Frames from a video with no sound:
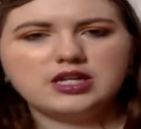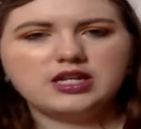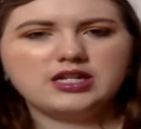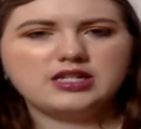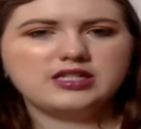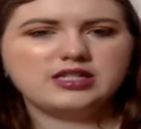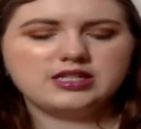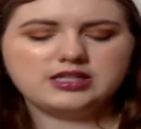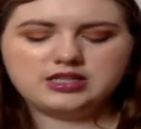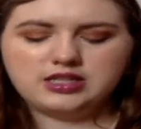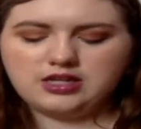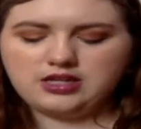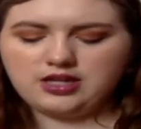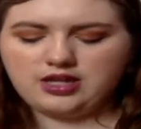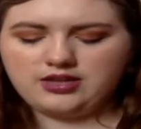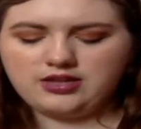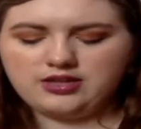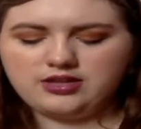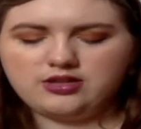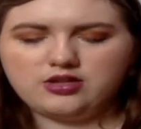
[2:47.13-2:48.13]
And as I said,
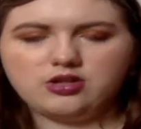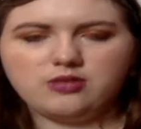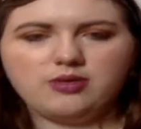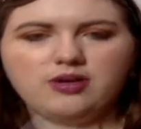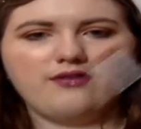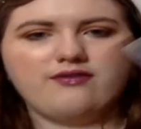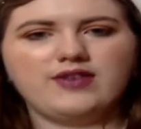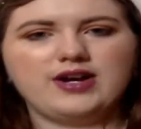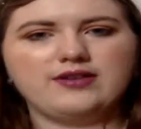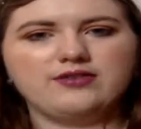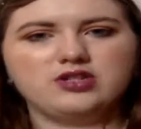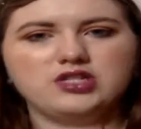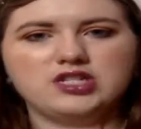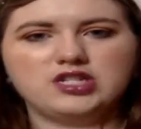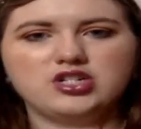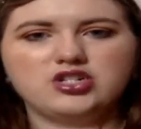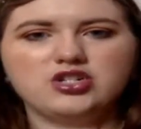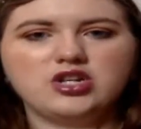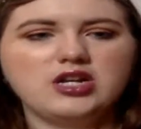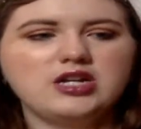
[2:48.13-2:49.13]
I think there's about five or
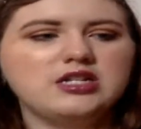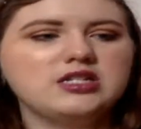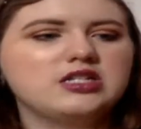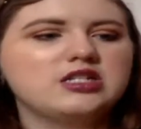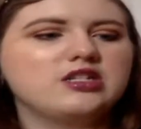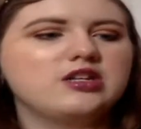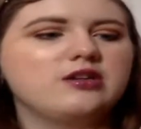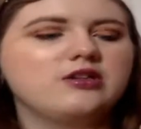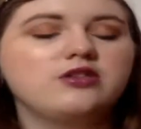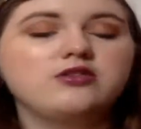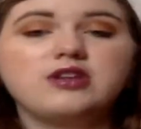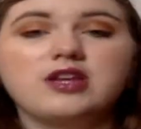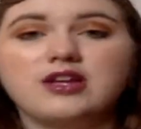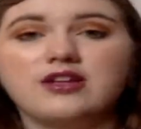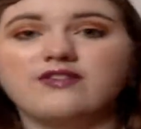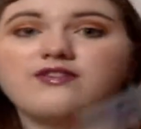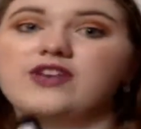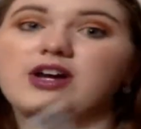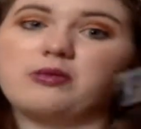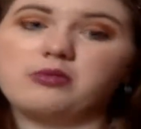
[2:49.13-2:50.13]
six shades. So you
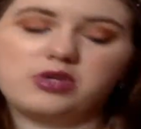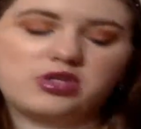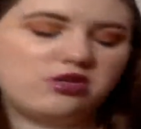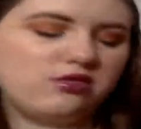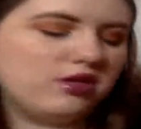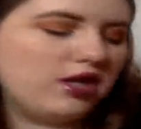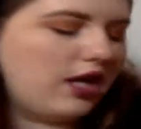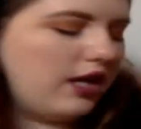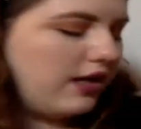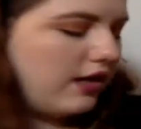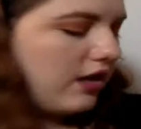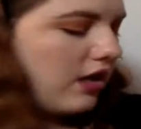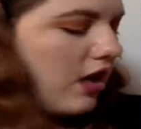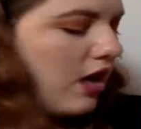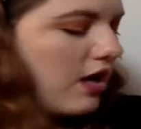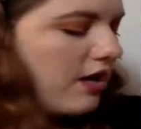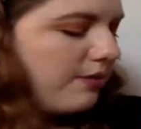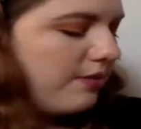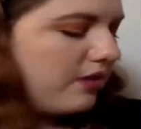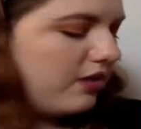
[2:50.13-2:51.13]
can find one you like,
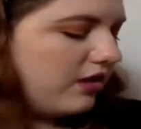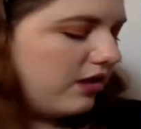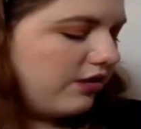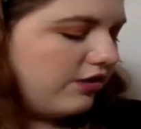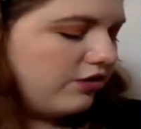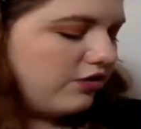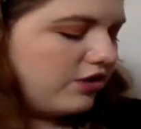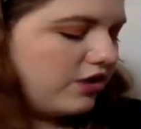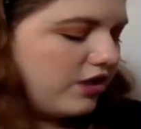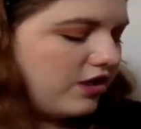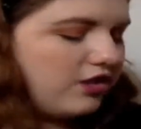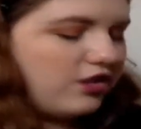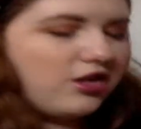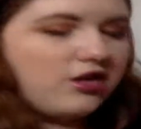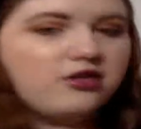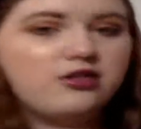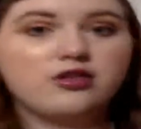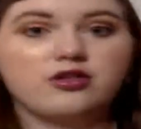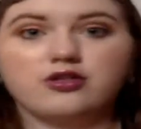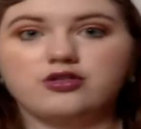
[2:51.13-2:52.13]
depending on your skin
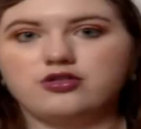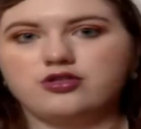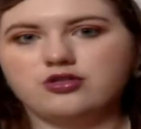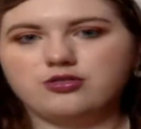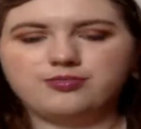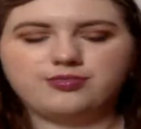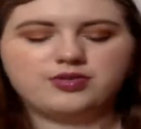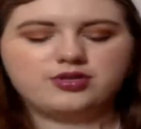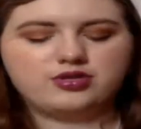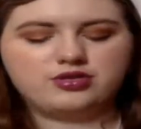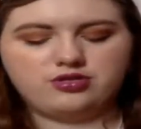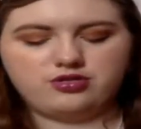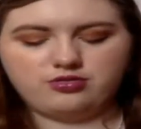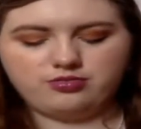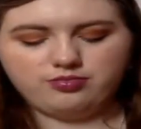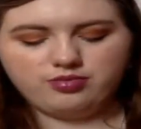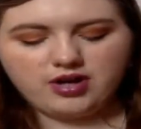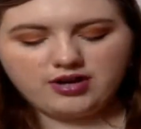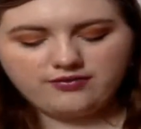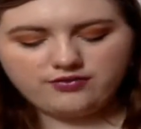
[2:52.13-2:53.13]
tone or your
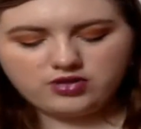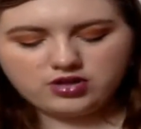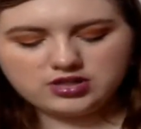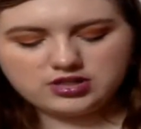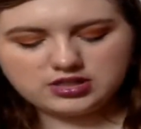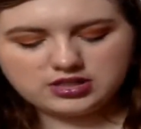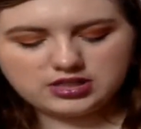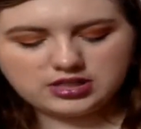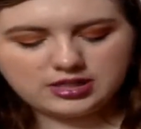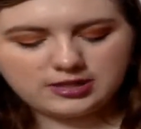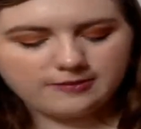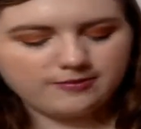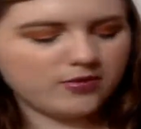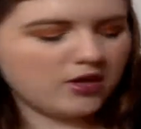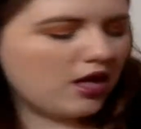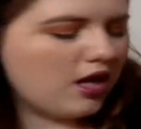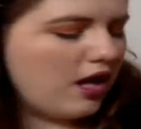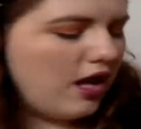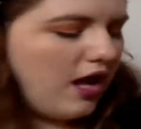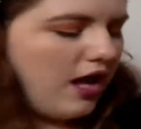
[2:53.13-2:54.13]
personal preference.
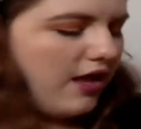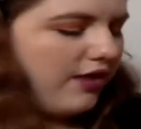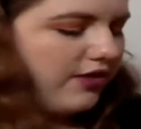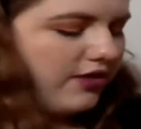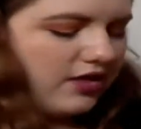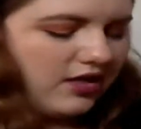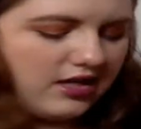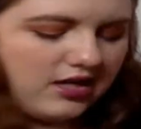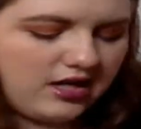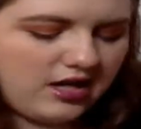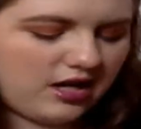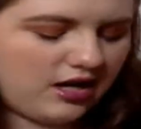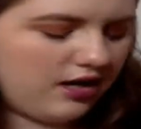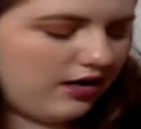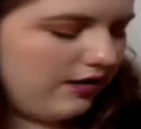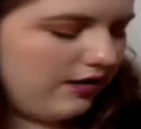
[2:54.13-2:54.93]
And the